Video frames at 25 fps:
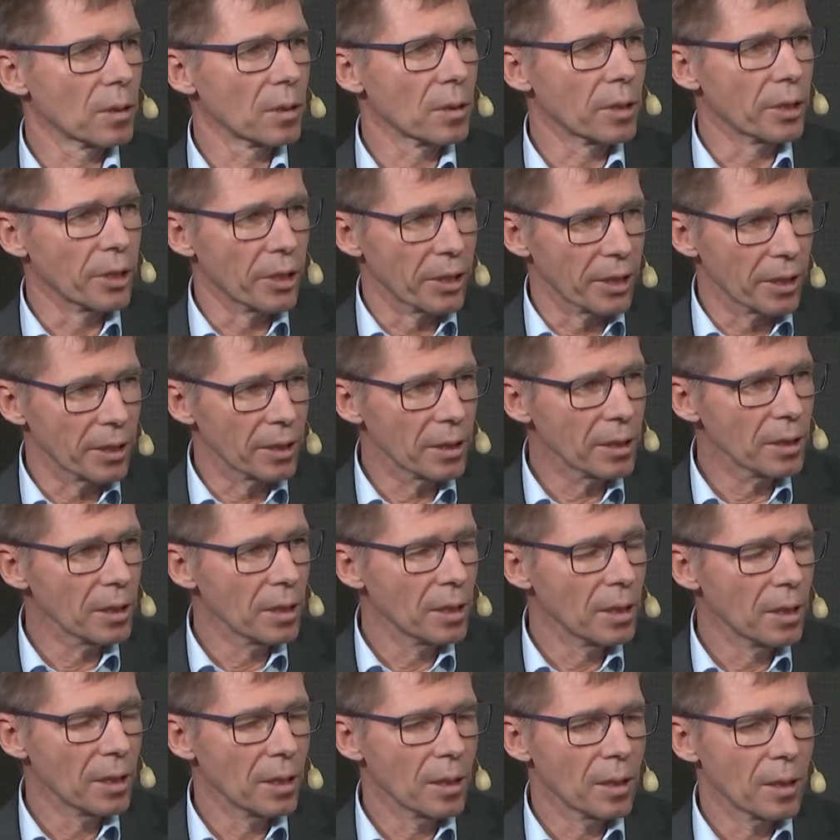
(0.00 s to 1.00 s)
year
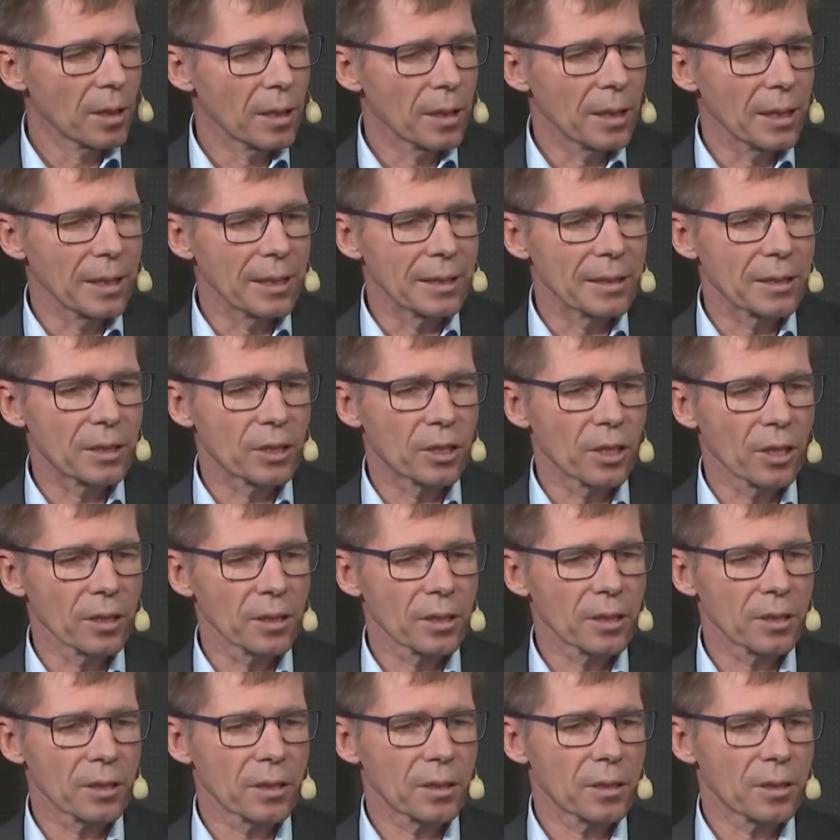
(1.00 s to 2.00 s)
is
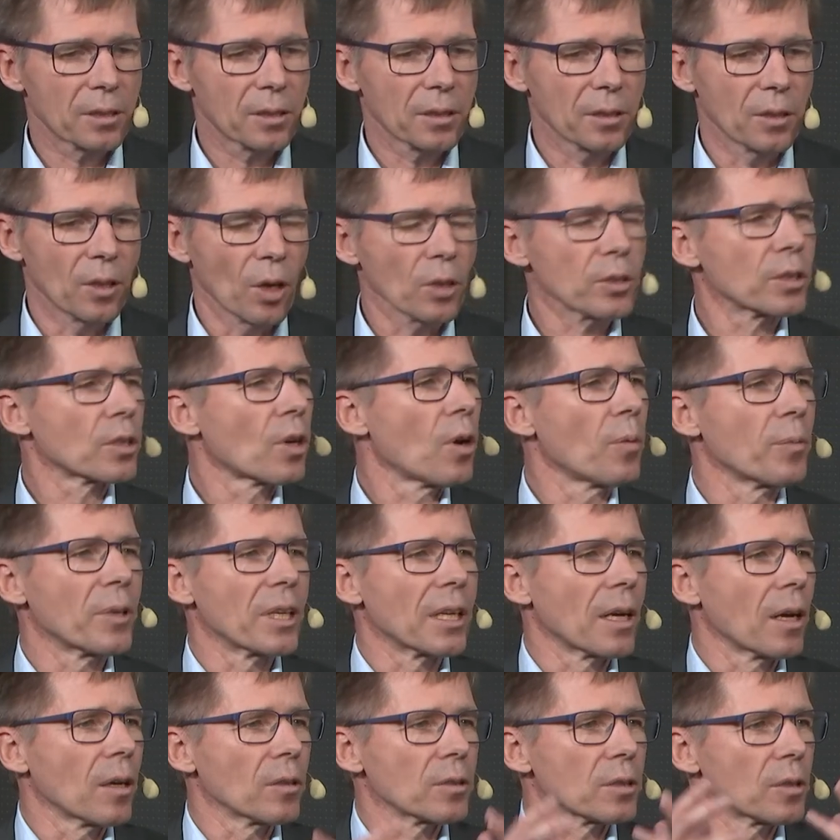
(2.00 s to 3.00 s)
just not
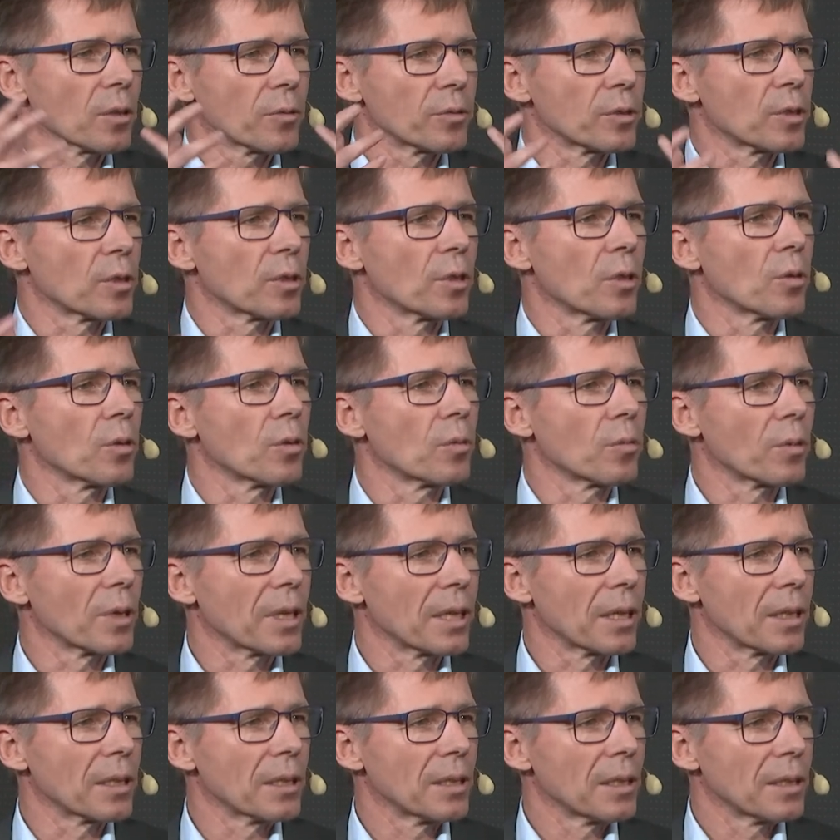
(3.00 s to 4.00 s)
coming out of the
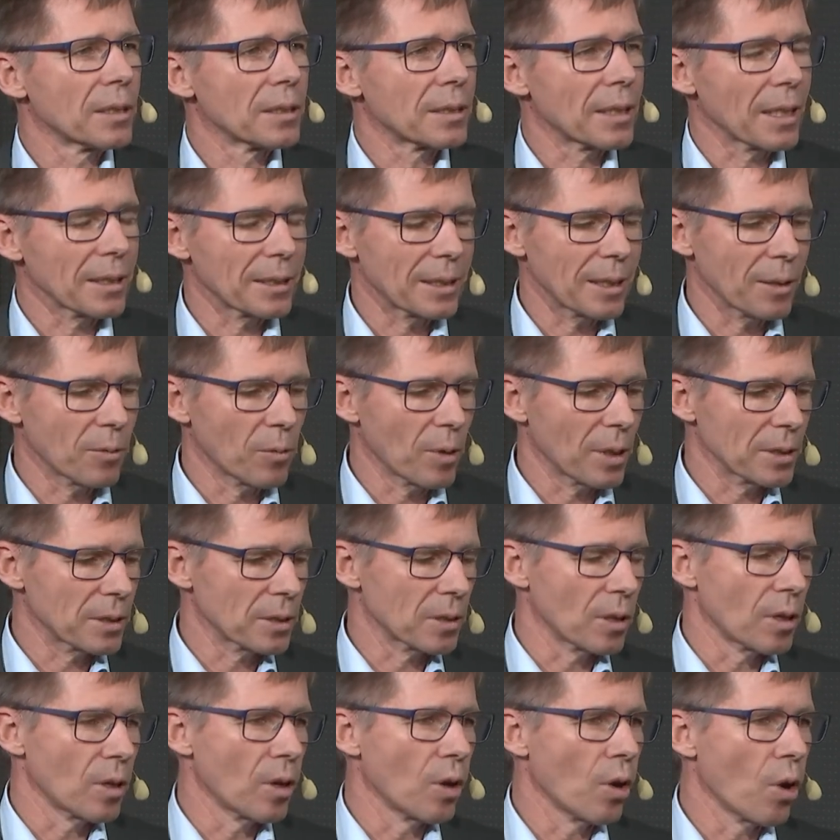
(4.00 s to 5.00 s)
nowhere, that there
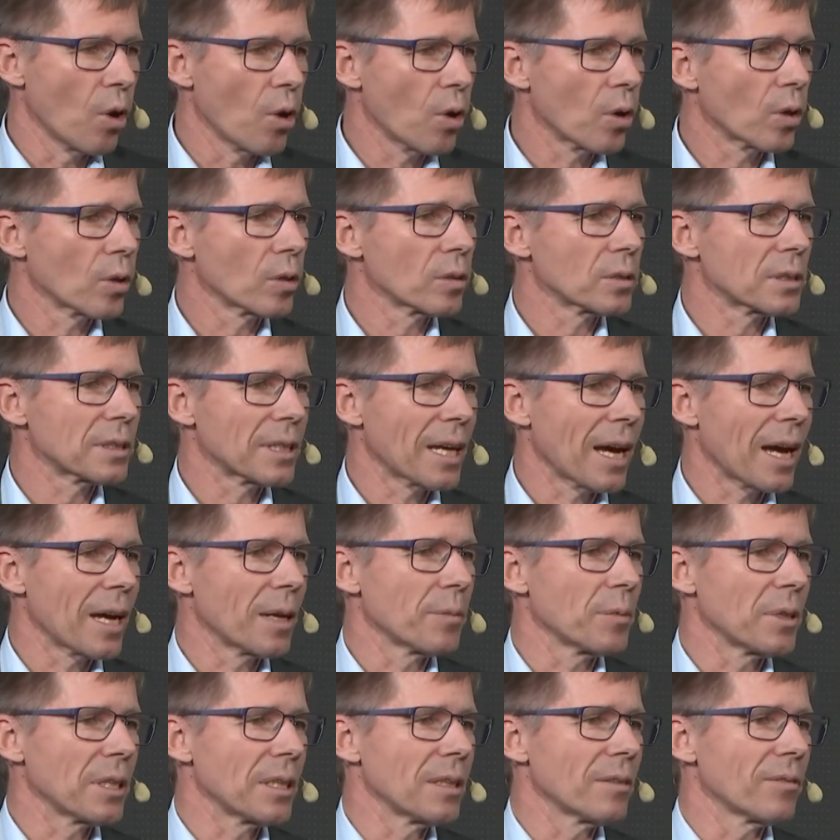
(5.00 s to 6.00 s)
was a long
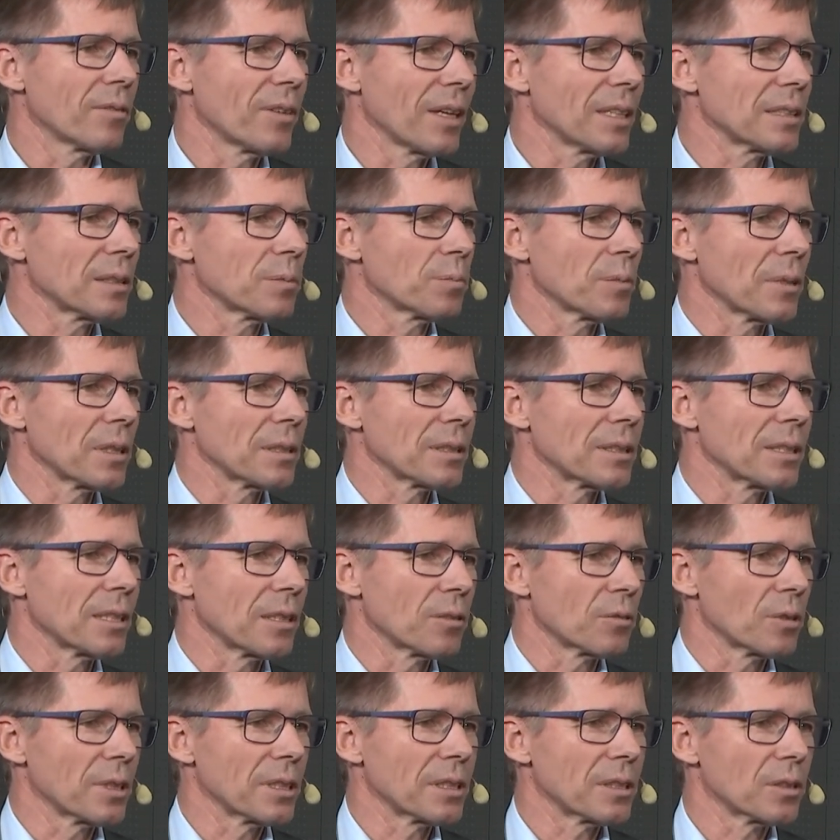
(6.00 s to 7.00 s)
time investment
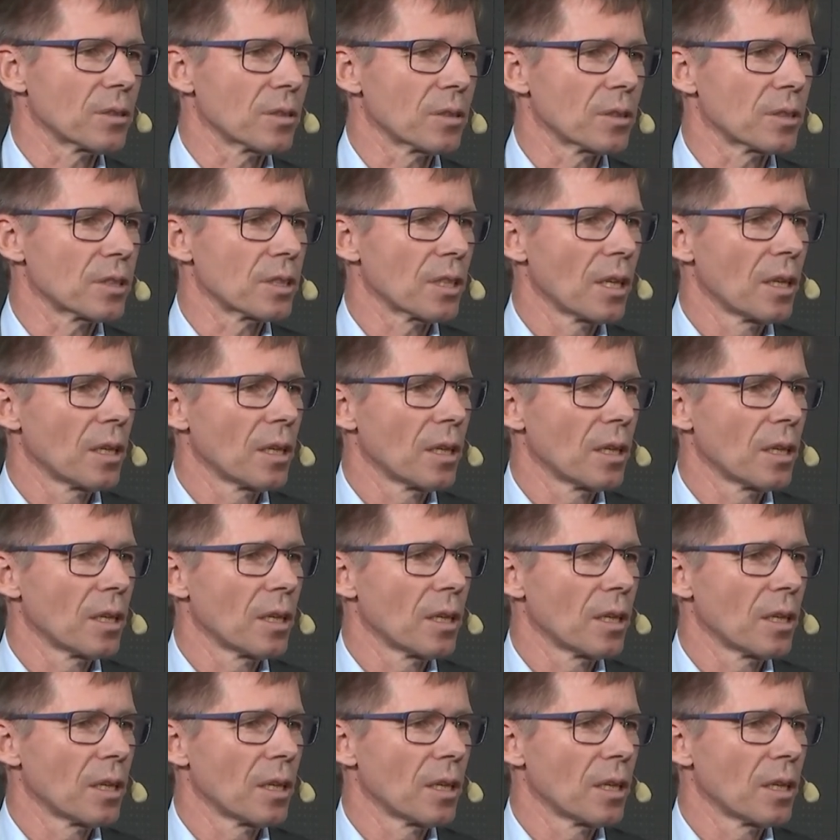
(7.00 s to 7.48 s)
in research,